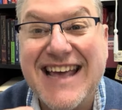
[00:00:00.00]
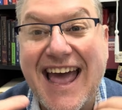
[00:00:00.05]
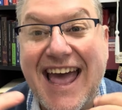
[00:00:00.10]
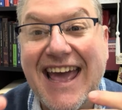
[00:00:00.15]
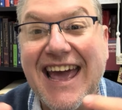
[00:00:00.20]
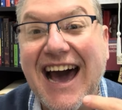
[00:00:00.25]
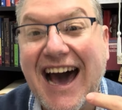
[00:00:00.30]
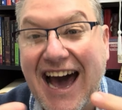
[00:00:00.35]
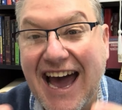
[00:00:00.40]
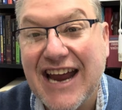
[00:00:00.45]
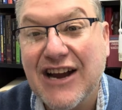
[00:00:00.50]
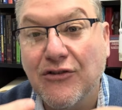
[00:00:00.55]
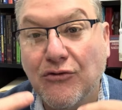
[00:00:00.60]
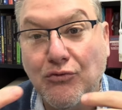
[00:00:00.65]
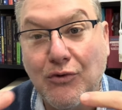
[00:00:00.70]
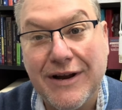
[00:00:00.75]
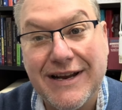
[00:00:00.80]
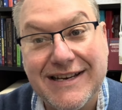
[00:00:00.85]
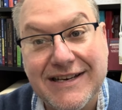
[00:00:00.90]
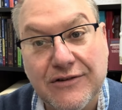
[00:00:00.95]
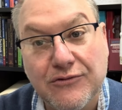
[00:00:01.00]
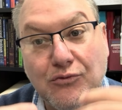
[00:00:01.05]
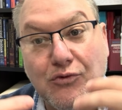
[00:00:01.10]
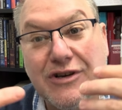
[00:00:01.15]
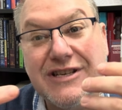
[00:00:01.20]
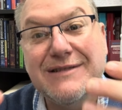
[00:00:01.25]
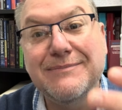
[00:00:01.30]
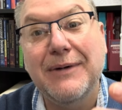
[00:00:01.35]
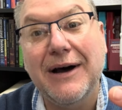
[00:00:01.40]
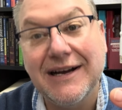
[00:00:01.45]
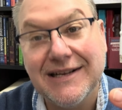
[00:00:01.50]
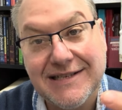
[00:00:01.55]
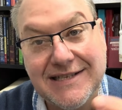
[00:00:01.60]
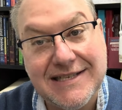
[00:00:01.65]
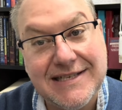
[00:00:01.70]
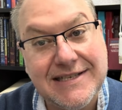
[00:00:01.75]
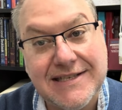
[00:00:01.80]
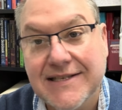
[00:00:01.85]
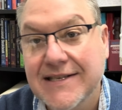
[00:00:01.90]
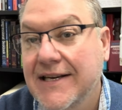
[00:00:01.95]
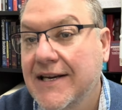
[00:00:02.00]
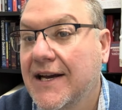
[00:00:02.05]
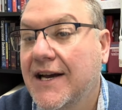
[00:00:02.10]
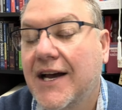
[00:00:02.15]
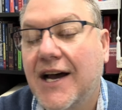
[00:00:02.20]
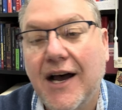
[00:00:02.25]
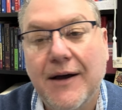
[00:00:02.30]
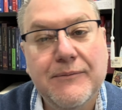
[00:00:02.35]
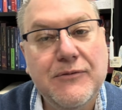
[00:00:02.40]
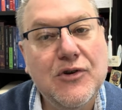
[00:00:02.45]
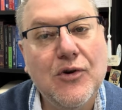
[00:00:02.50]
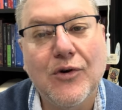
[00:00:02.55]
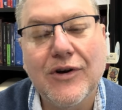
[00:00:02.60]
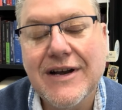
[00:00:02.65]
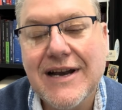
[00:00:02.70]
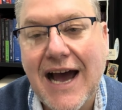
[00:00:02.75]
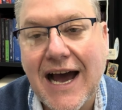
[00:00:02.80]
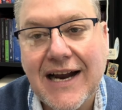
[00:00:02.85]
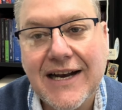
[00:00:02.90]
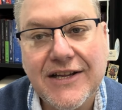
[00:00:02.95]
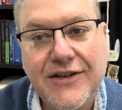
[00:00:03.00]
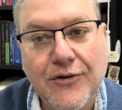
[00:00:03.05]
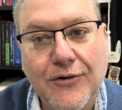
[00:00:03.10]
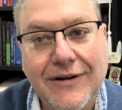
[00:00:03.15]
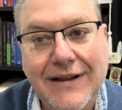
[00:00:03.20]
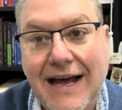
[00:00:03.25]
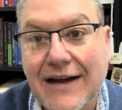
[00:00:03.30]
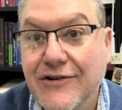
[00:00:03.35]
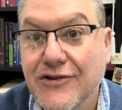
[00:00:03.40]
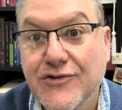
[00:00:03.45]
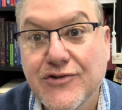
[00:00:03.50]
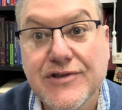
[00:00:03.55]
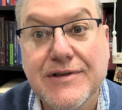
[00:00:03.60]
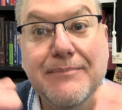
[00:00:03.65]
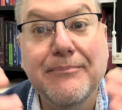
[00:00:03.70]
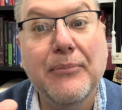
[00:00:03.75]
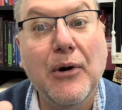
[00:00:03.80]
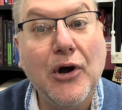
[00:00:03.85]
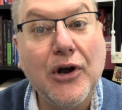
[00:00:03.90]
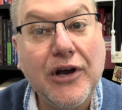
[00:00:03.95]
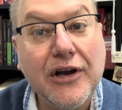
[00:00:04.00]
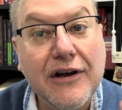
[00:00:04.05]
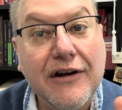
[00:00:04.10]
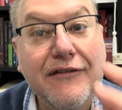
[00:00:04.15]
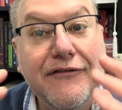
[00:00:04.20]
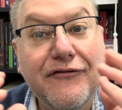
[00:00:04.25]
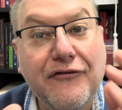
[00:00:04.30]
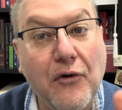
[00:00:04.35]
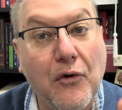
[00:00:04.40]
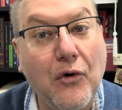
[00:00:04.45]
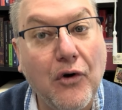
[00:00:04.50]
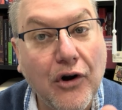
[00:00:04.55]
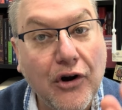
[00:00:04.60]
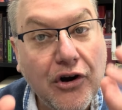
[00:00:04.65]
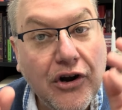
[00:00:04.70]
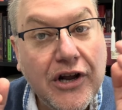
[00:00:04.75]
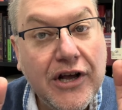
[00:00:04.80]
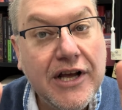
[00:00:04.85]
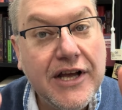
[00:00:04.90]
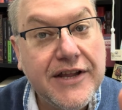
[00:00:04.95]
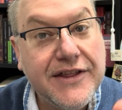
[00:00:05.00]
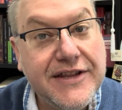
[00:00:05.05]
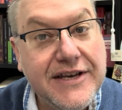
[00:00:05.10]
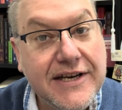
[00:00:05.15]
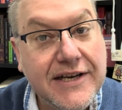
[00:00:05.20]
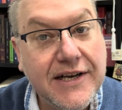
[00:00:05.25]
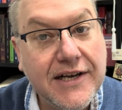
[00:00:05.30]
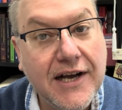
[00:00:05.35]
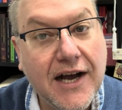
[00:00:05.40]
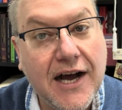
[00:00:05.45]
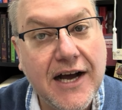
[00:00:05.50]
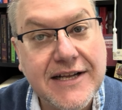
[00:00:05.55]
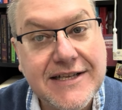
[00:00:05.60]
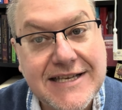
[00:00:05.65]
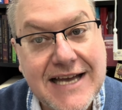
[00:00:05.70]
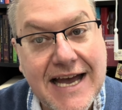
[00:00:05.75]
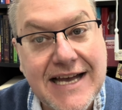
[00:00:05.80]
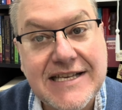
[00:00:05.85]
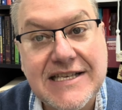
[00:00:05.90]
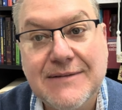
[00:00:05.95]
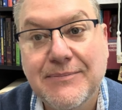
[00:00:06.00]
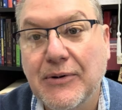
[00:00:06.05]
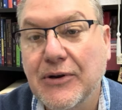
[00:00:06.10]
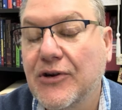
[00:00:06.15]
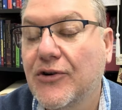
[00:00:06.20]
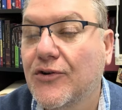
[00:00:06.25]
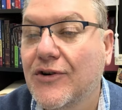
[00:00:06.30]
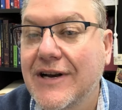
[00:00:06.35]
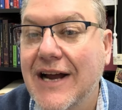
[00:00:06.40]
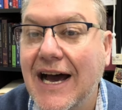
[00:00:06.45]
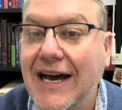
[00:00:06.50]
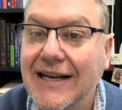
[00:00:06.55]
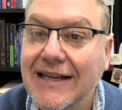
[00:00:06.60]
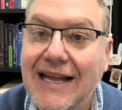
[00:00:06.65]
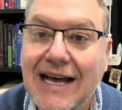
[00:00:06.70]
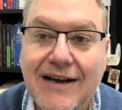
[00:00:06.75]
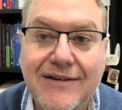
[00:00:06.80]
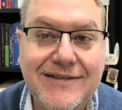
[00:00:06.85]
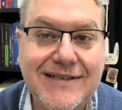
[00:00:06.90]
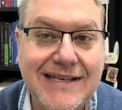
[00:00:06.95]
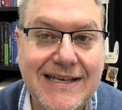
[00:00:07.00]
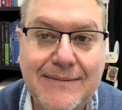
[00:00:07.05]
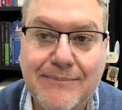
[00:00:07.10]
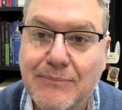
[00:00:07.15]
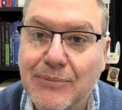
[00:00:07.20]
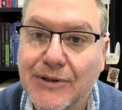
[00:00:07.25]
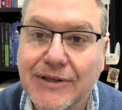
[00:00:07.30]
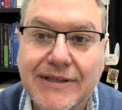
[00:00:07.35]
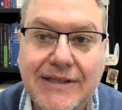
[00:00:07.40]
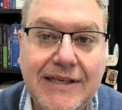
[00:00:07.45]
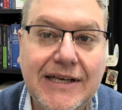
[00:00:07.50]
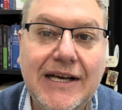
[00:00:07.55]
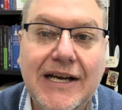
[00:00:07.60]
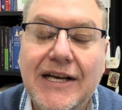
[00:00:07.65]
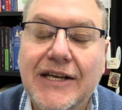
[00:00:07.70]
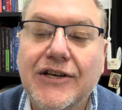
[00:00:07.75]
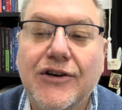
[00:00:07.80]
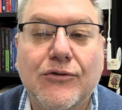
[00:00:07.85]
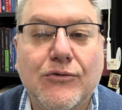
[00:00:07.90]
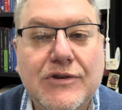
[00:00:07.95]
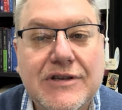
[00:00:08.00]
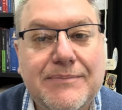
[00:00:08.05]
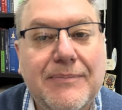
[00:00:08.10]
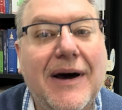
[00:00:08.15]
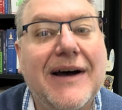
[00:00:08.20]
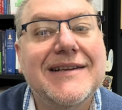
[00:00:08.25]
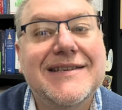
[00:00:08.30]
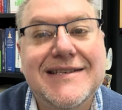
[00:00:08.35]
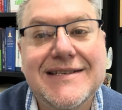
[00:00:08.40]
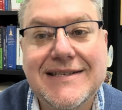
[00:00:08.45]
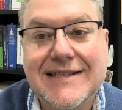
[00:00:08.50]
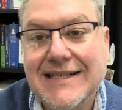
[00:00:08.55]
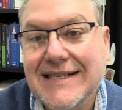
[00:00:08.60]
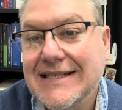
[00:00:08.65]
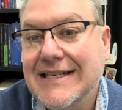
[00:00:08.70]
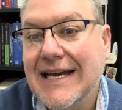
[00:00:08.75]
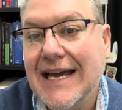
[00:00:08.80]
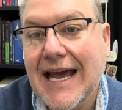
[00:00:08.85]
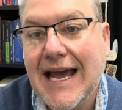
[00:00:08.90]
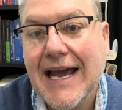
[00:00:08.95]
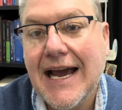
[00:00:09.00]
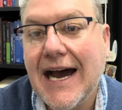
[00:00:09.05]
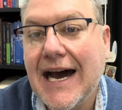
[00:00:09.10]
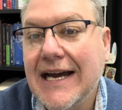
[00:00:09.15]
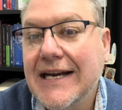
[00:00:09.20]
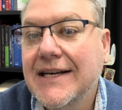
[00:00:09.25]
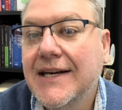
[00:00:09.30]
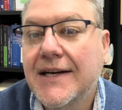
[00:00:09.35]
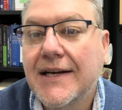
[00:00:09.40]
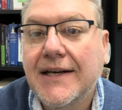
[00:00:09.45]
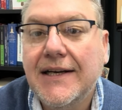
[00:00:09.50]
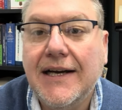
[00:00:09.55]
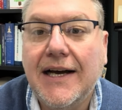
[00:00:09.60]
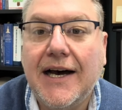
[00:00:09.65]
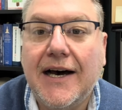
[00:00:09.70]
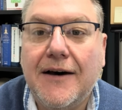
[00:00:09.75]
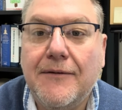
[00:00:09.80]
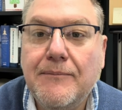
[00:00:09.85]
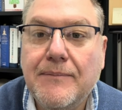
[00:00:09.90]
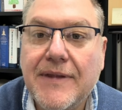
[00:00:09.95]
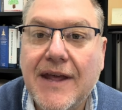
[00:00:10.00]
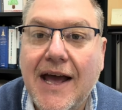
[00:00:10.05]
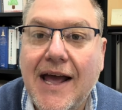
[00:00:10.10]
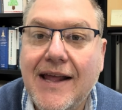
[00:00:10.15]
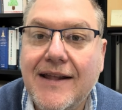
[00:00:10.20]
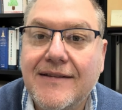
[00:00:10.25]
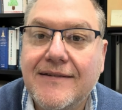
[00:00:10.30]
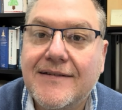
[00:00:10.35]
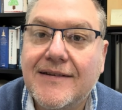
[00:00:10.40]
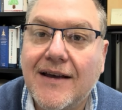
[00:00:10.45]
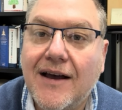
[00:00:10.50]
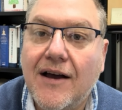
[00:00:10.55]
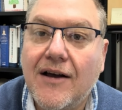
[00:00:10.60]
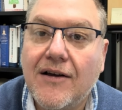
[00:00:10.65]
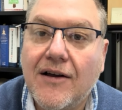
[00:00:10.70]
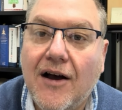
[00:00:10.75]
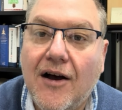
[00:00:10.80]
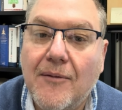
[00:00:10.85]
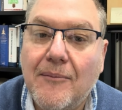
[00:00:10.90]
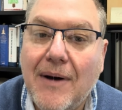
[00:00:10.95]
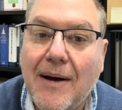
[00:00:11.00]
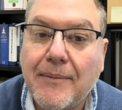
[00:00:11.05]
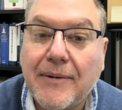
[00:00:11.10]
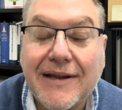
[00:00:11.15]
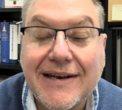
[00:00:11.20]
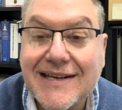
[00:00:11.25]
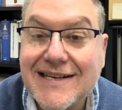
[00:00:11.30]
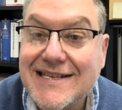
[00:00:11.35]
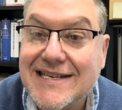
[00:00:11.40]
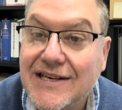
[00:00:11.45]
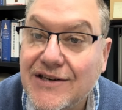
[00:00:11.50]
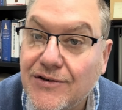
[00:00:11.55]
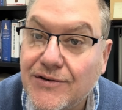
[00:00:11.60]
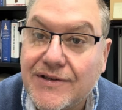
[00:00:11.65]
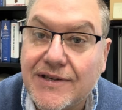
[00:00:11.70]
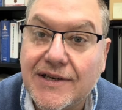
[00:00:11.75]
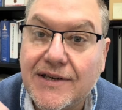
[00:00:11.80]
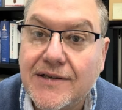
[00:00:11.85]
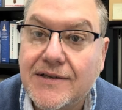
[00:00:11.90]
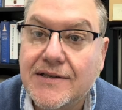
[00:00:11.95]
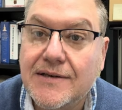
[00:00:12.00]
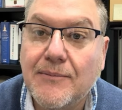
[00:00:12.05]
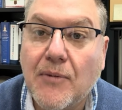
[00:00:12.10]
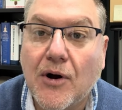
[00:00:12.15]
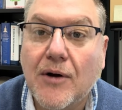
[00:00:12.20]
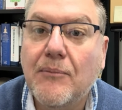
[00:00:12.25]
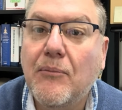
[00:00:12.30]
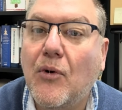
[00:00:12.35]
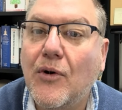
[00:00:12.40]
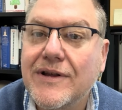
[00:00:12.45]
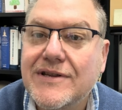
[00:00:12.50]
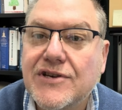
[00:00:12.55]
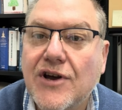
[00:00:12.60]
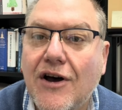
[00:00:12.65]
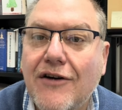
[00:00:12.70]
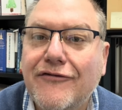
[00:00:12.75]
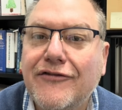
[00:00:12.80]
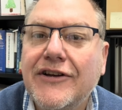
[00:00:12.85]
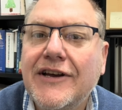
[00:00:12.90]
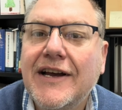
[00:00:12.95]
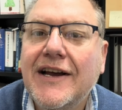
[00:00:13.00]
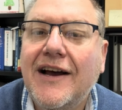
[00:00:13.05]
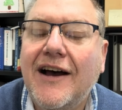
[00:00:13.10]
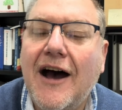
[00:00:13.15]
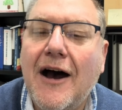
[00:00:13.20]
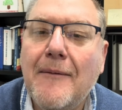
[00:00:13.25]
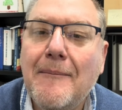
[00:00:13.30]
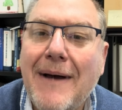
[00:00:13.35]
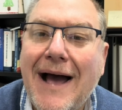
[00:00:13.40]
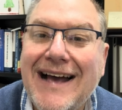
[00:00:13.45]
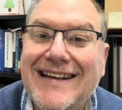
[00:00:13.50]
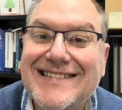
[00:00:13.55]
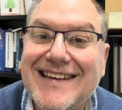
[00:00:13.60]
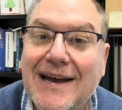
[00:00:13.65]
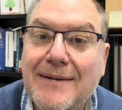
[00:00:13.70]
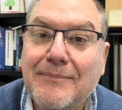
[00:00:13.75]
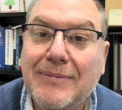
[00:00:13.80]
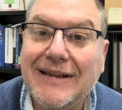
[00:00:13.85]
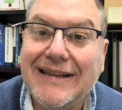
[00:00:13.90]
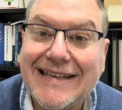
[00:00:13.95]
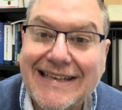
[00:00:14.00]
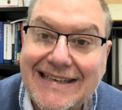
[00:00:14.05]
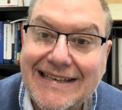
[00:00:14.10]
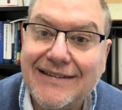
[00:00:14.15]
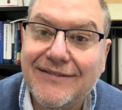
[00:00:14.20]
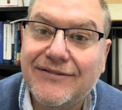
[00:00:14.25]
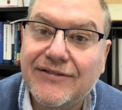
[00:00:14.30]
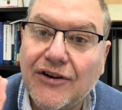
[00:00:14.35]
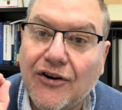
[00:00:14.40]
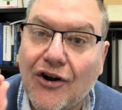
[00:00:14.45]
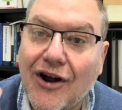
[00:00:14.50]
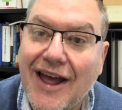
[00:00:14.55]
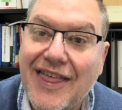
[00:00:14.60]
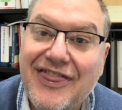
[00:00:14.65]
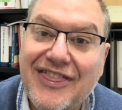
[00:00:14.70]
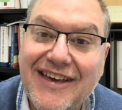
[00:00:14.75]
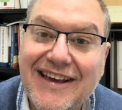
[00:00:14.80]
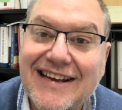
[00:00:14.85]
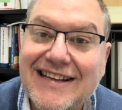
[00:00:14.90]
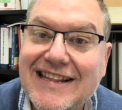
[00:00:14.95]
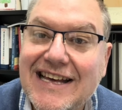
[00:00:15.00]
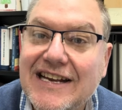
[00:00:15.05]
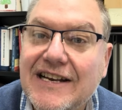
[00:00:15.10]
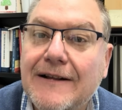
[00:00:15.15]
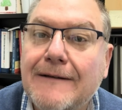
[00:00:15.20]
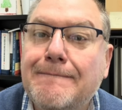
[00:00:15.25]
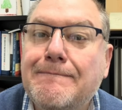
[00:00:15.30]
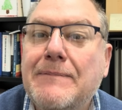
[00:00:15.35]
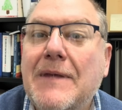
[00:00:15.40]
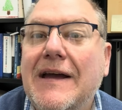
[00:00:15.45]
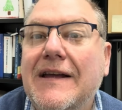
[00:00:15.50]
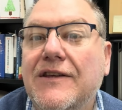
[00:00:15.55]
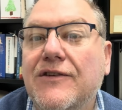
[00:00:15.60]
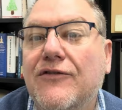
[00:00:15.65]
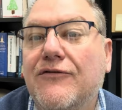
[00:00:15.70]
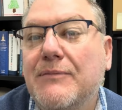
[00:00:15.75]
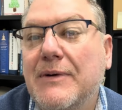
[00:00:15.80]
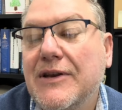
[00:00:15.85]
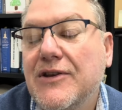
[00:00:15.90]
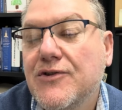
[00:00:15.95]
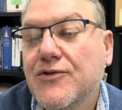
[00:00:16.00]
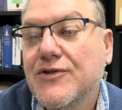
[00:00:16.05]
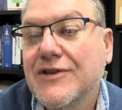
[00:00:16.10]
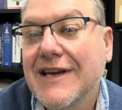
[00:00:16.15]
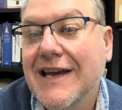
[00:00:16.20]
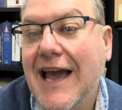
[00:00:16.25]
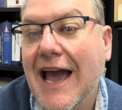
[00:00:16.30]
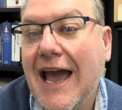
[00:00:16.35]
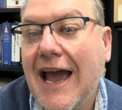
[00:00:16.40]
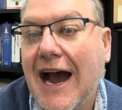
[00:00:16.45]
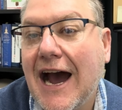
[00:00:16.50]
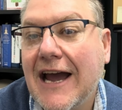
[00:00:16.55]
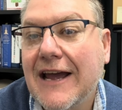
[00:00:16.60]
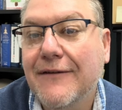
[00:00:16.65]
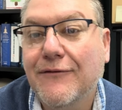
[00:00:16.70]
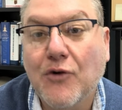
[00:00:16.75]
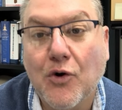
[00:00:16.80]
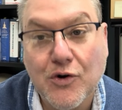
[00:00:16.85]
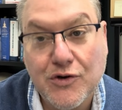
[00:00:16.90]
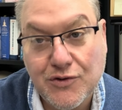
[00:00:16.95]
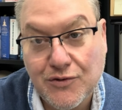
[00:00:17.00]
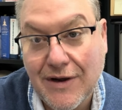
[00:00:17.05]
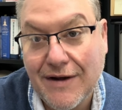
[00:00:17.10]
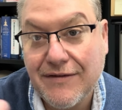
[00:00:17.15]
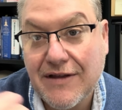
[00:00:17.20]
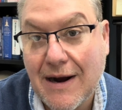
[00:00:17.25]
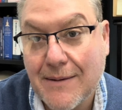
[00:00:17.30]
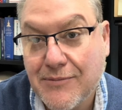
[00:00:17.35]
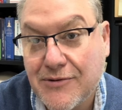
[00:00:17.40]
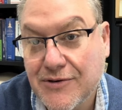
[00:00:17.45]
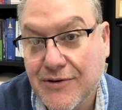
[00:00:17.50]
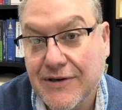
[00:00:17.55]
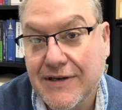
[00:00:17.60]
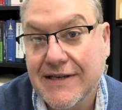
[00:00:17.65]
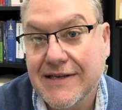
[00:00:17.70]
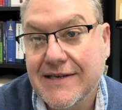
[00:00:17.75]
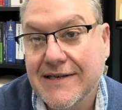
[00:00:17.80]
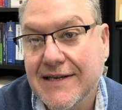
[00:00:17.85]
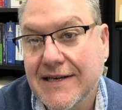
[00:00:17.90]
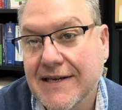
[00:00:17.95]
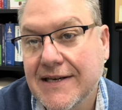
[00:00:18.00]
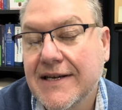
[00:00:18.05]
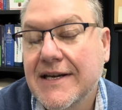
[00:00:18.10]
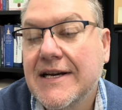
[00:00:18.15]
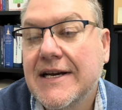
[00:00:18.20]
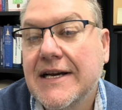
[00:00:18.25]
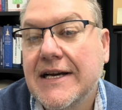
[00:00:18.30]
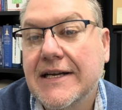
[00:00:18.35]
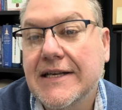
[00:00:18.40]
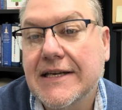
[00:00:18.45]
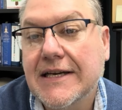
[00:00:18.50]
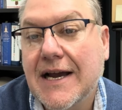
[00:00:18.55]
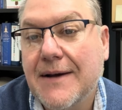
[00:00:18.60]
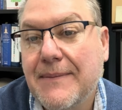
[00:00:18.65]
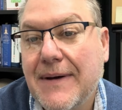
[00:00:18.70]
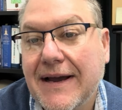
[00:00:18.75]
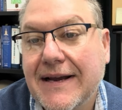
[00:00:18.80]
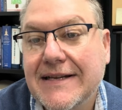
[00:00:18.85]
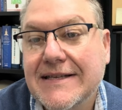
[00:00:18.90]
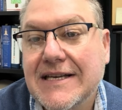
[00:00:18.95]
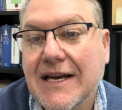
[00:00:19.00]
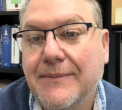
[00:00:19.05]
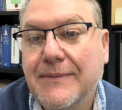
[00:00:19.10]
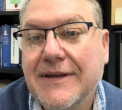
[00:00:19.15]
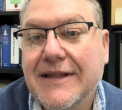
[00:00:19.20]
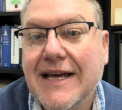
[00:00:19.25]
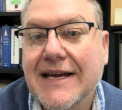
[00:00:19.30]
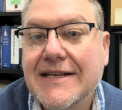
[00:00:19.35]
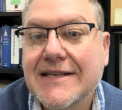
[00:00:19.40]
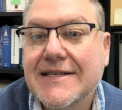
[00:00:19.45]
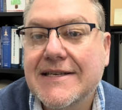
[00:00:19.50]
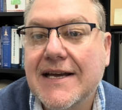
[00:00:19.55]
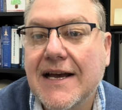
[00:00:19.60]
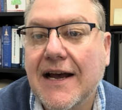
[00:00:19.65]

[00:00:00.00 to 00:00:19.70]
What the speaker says: AI written responses. You're allowed to use the book for the tests, but you're not allowed to input your responses into AI. I'm going to continue to mark points off as I believe or I think that you've been using AI. Of course, you have the opportunity to come back and tell me that